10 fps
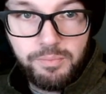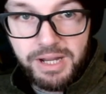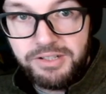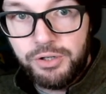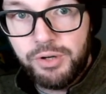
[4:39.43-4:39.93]

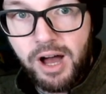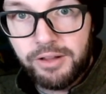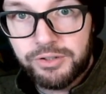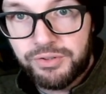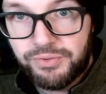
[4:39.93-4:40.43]
Paid
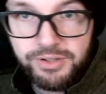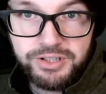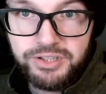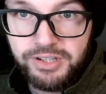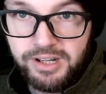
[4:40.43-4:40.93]
$2 for
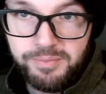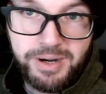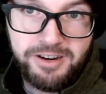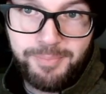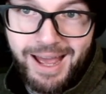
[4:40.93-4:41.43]
this
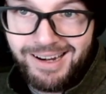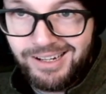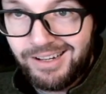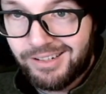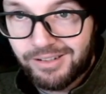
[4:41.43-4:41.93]
pair of
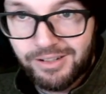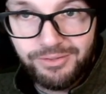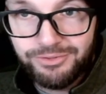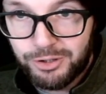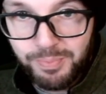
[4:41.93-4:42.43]
padded
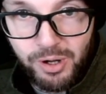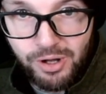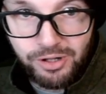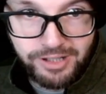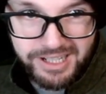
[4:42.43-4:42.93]

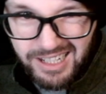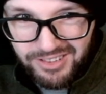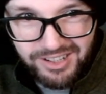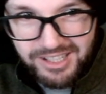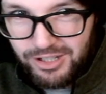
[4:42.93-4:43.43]
football,
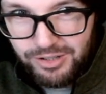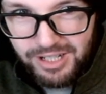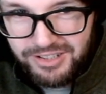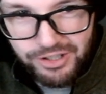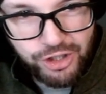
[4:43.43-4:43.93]
it's
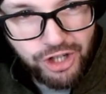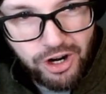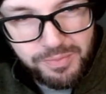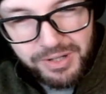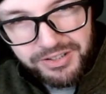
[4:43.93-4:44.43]
a
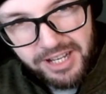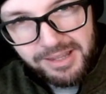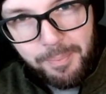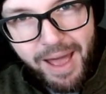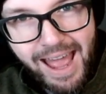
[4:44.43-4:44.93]
shirt, but it's got
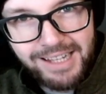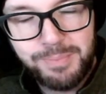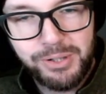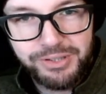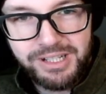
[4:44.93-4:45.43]
the pads
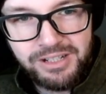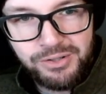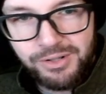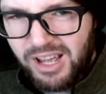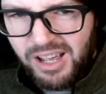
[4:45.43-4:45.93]
built
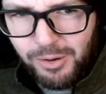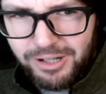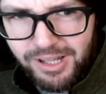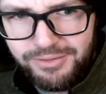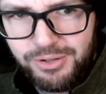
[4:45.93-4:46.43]
into it. I would
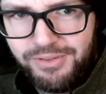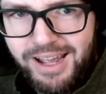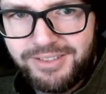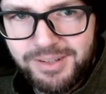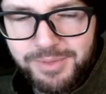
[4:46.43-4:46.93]
have loved to have
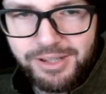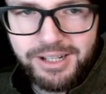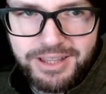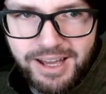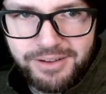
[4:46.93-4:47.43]
had something
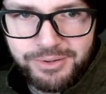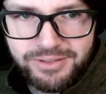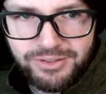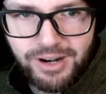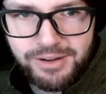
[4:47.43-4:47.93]
like that
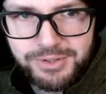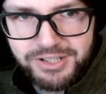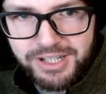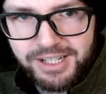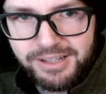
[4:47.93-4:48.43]
whenever I was
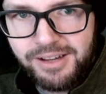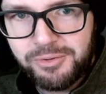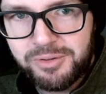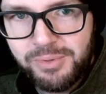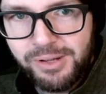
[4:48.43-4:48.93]
a kid. That
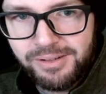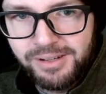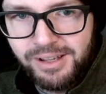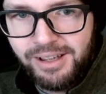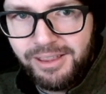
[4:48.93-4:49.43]
would have
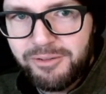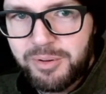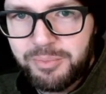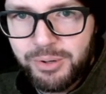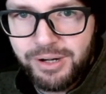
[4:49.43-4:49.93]

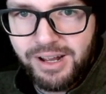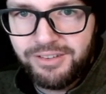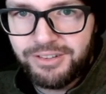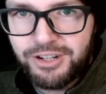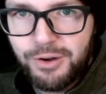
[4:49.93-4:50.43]
been pretty
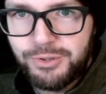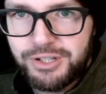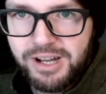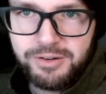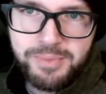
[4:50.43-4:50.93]
nice and
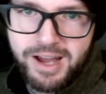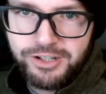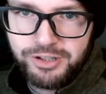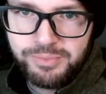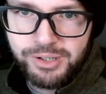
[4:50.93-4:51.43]
cozy, I would
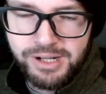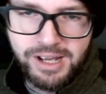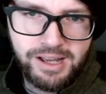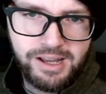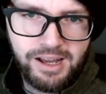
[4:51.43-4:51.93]
imagine. But
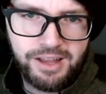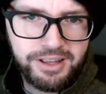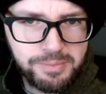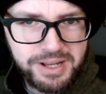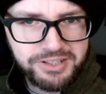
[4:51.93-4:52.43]
I
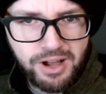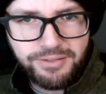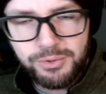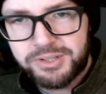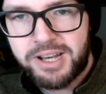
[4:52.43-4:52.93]
think the best
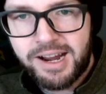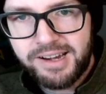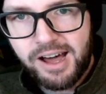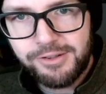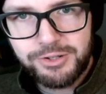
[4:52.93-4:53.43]
offer was
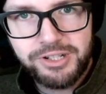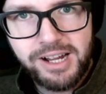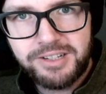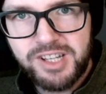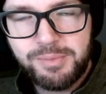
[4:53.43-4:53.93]
$9 that
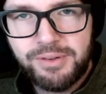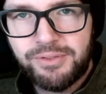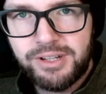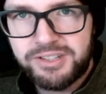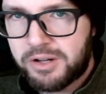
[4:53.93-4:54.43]
I accepted
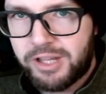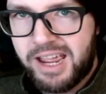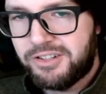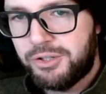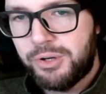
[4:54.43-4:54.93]
for this. I only
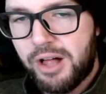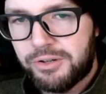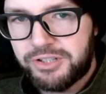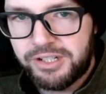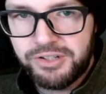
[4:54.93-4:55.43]
had
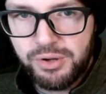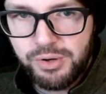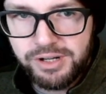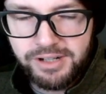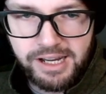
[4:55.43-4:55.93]
$2 into
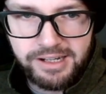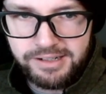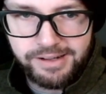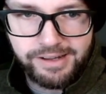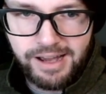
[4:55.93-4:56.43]
it,
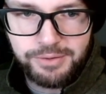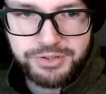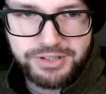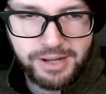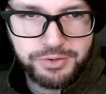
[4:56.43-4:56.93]
and I
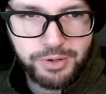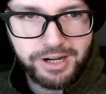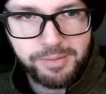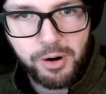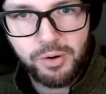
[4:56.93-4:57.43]
was
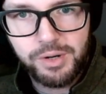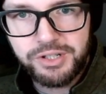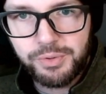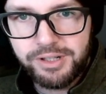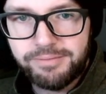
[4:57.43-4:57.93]
ready to part
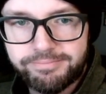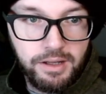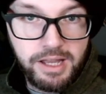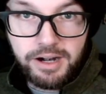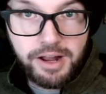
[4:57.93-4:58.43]
ways with it.
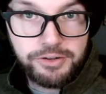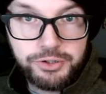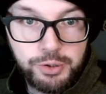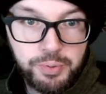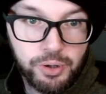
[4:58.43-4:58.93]
Yet another
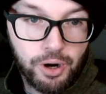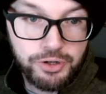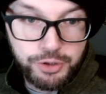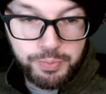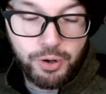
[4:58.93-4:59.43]

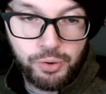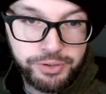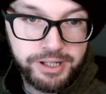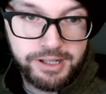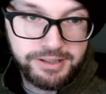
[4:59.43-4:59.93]
super
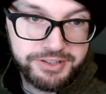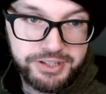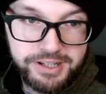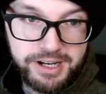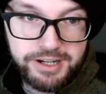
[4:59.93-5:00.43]
old
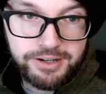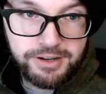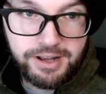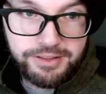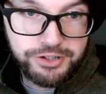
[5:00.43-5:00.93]
listing here.